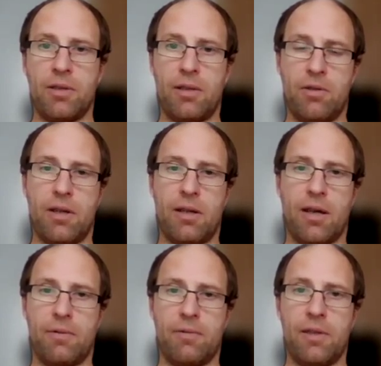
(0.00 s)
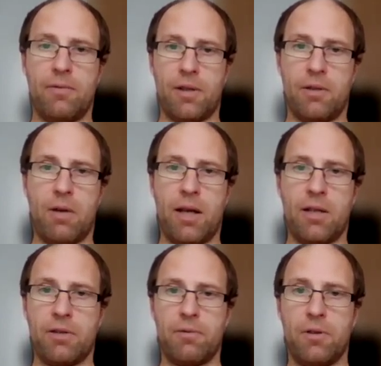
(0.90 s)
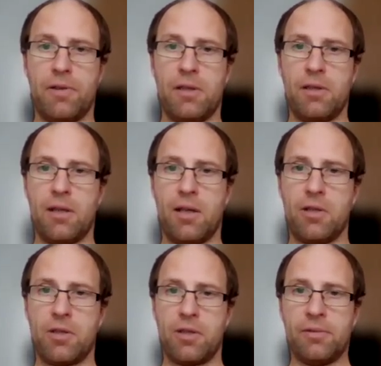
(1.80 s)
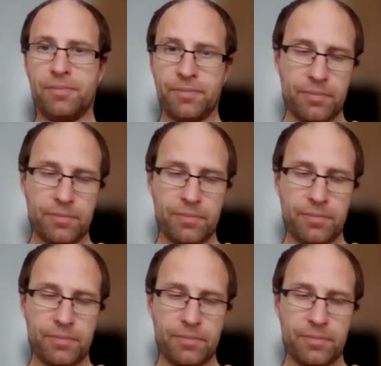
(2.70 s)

and you can have different ways of authentication,